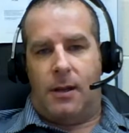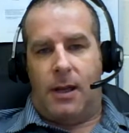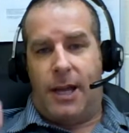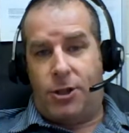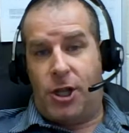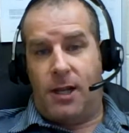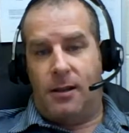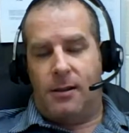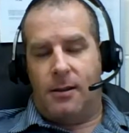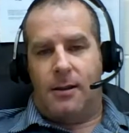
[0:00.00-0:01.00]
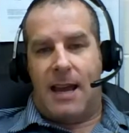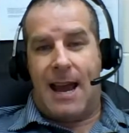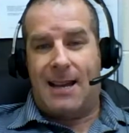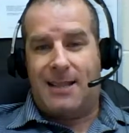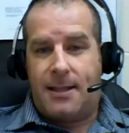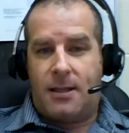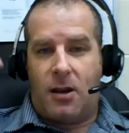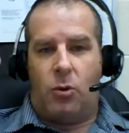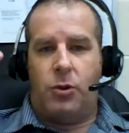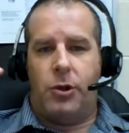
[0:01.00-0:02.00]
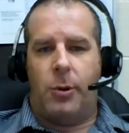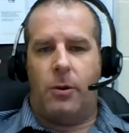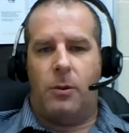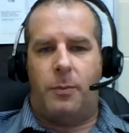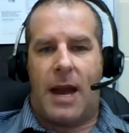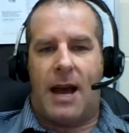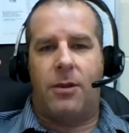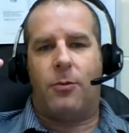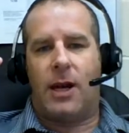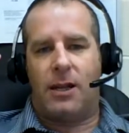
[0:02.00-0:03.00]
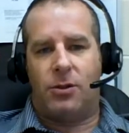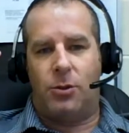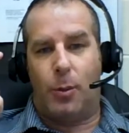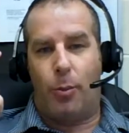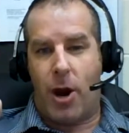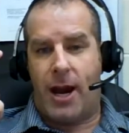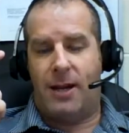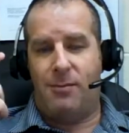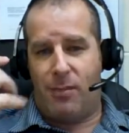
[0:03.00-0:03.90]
itching has its own neural pathway to the brain,